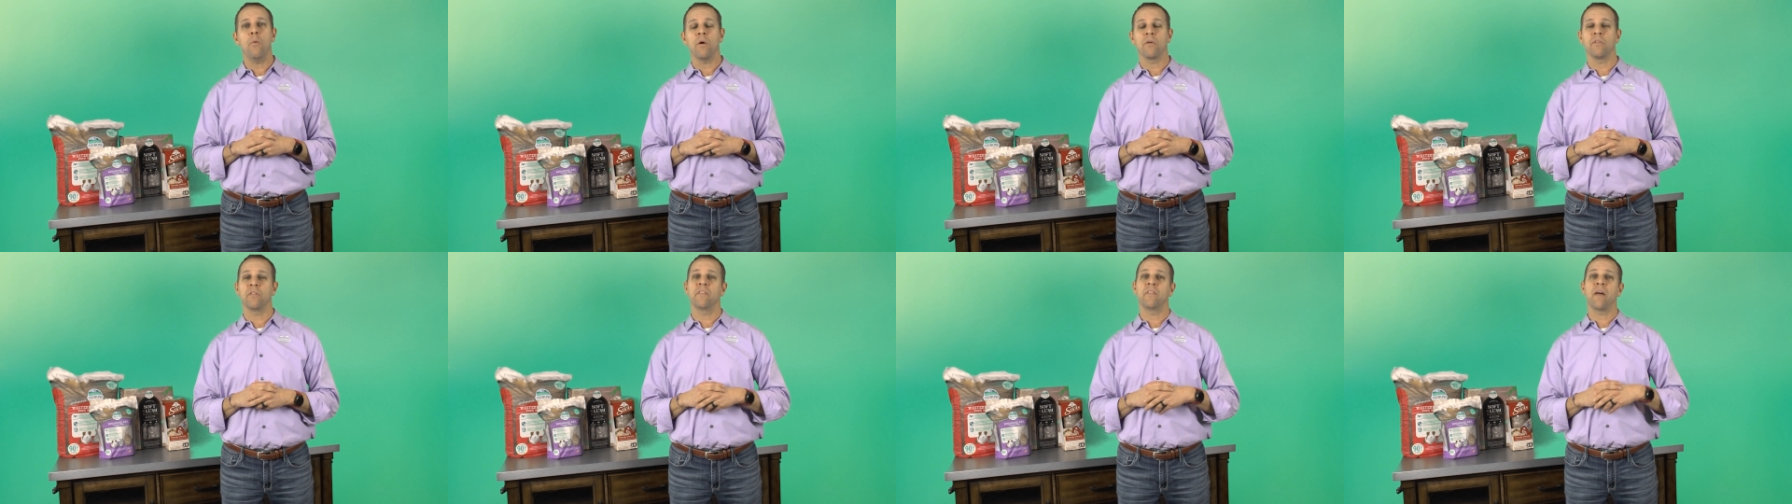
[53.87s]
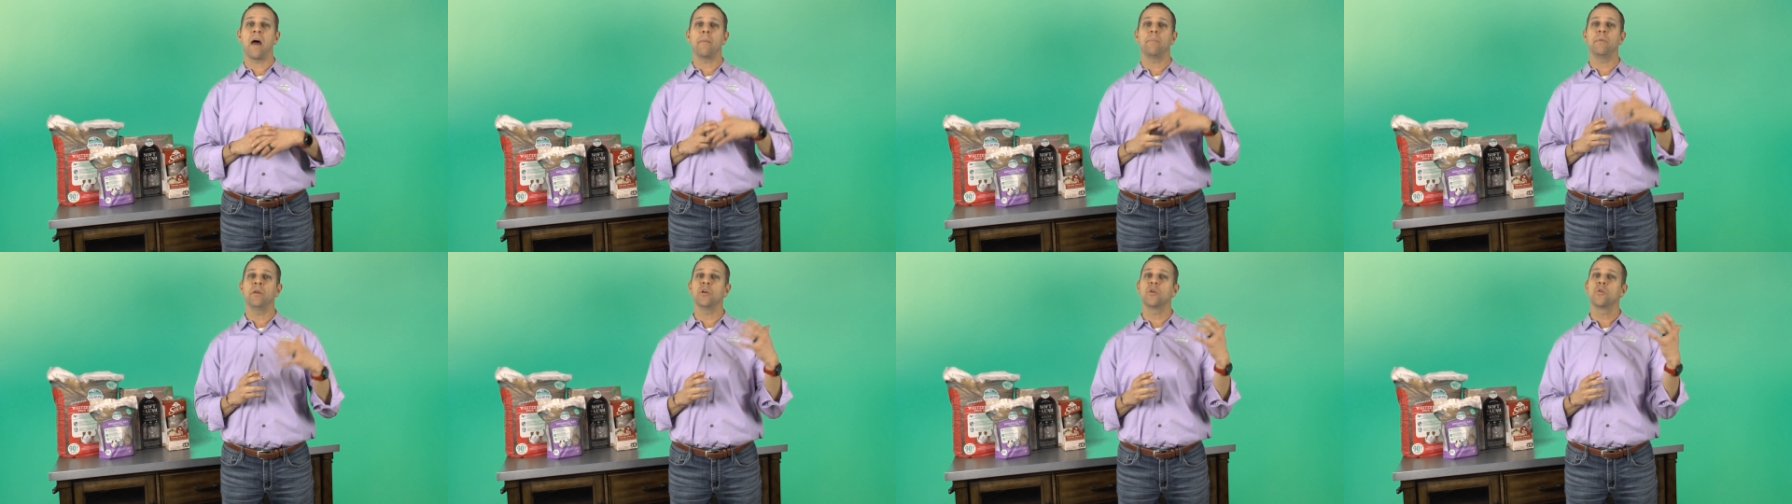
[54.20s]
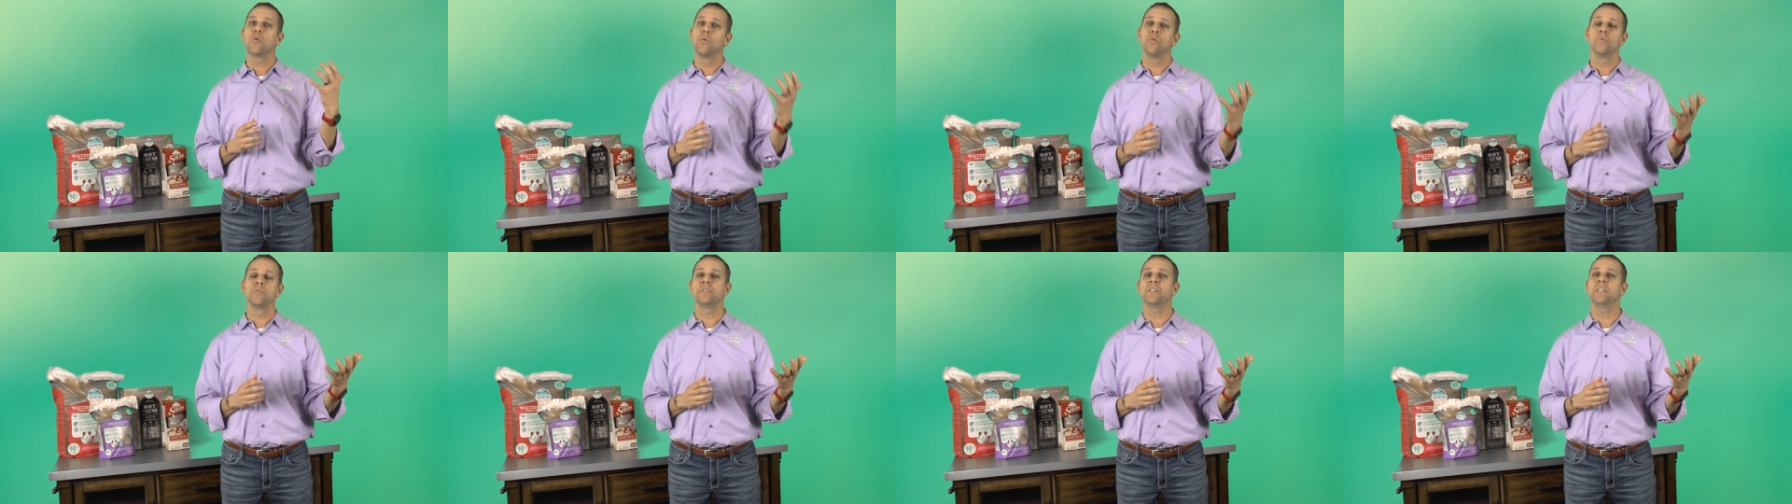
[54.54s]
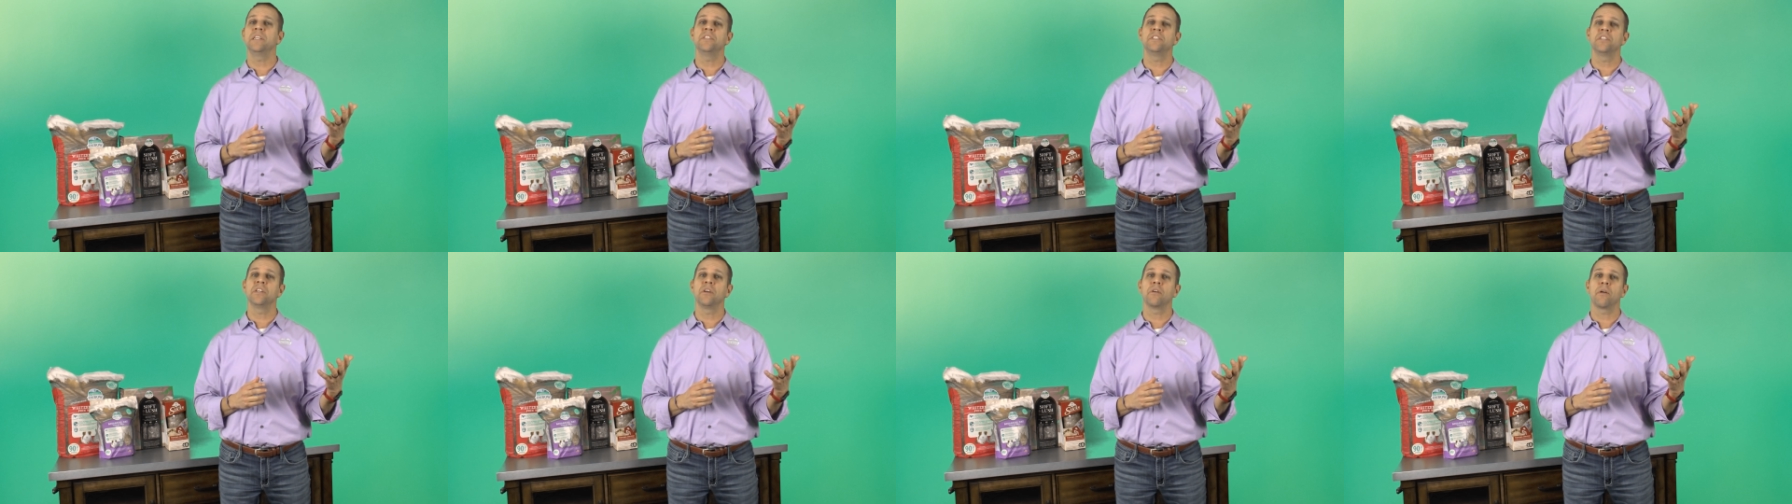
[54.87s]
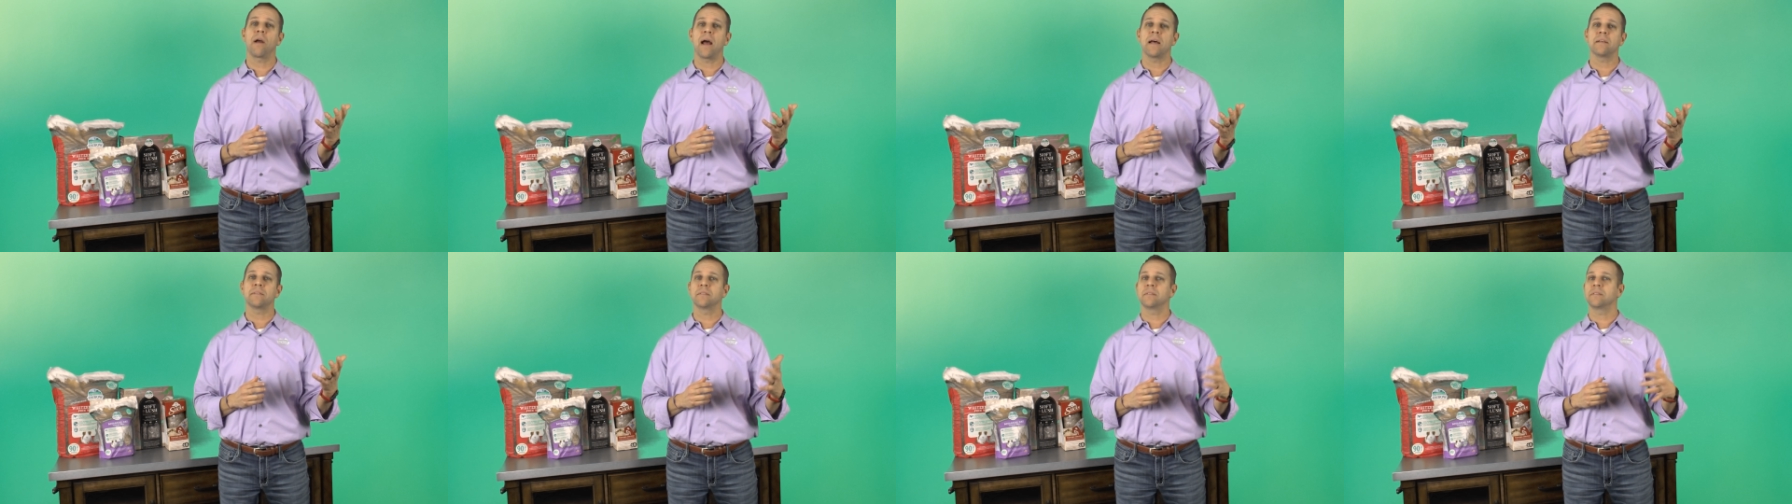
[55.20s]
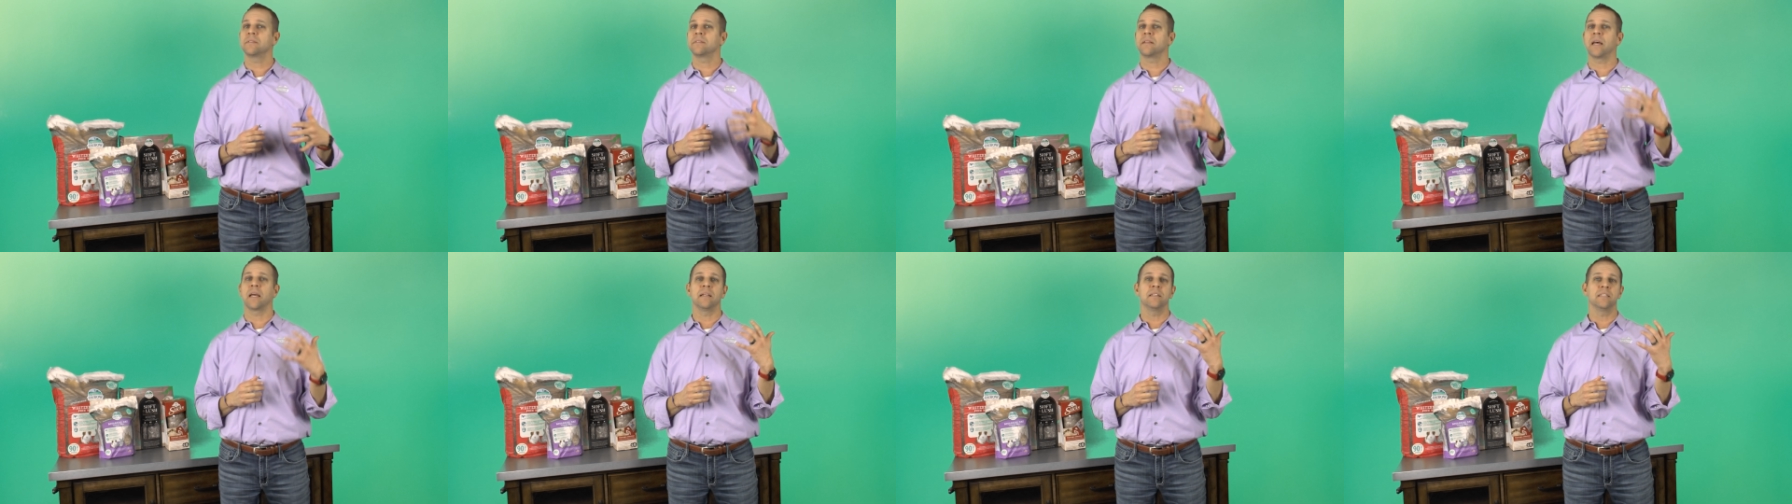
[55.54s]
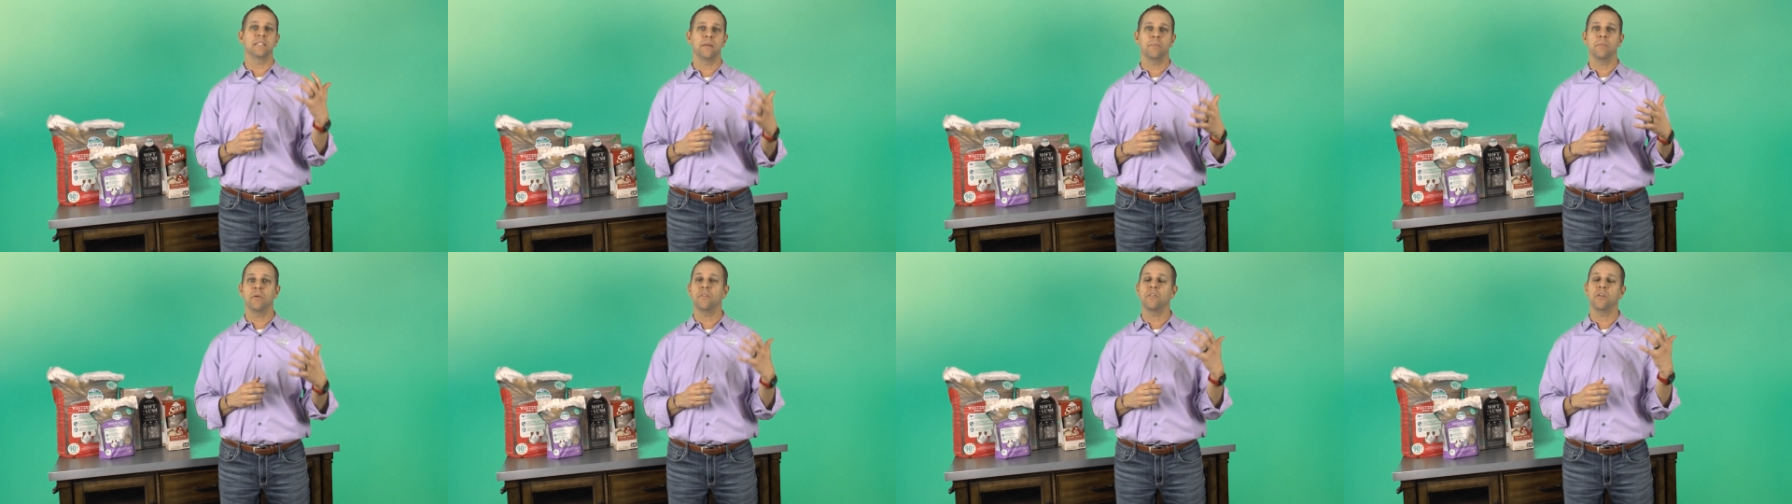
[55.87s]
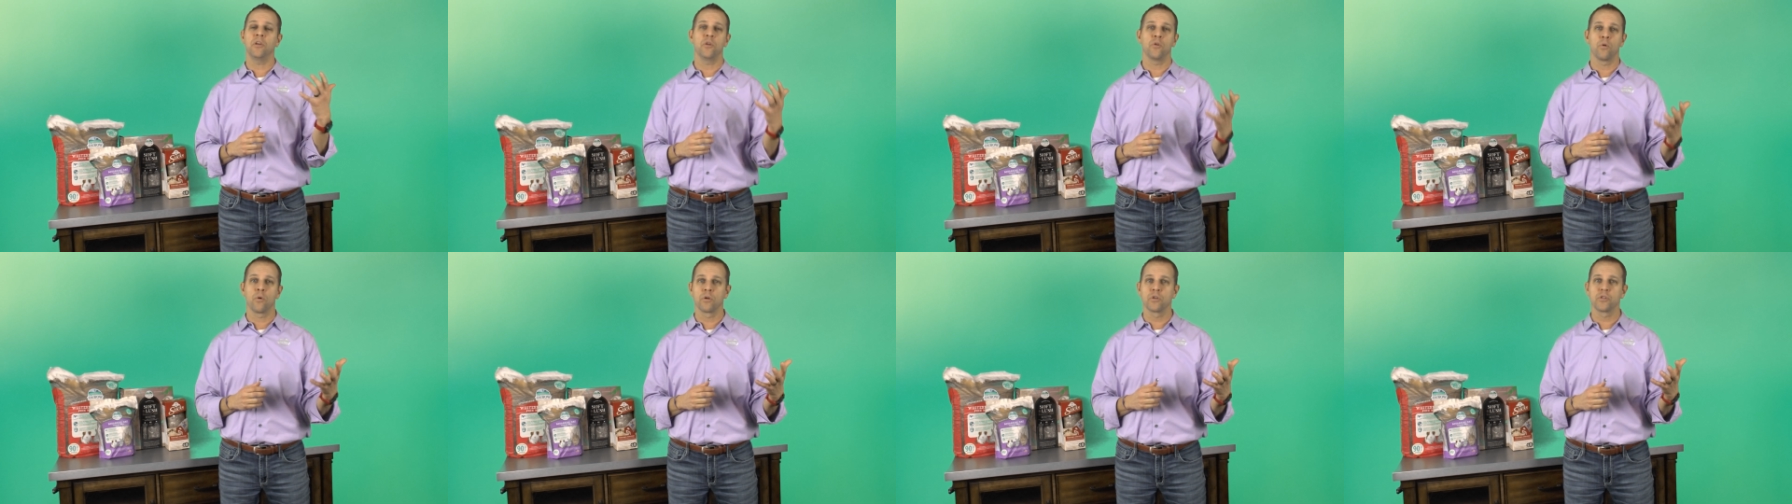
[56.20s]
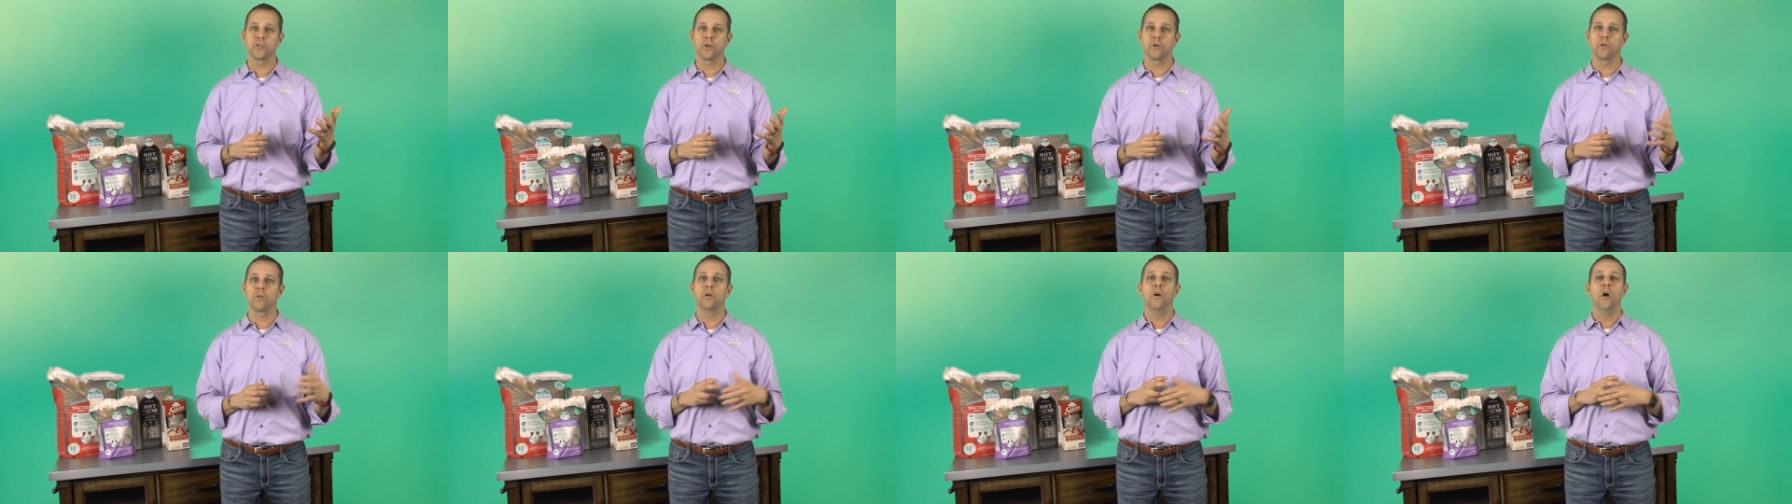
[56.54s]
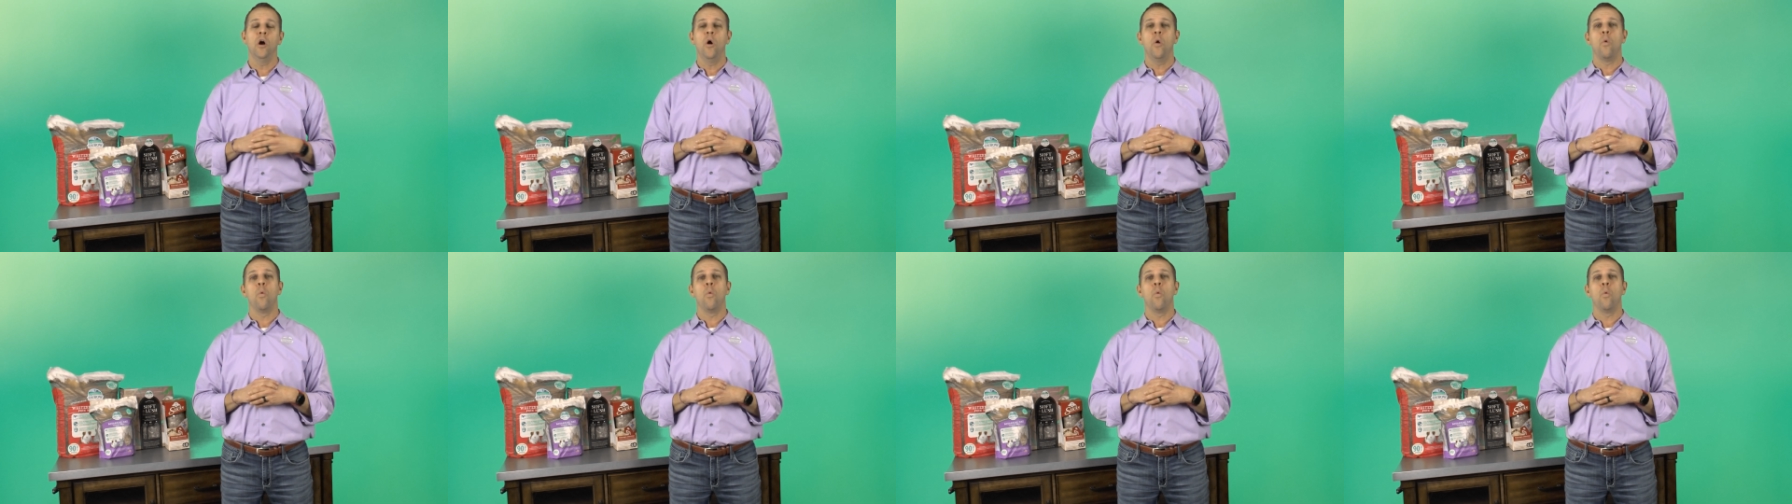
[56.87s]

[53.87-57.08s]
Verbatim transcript: whether that be cool season grasses like Timothy and orchard,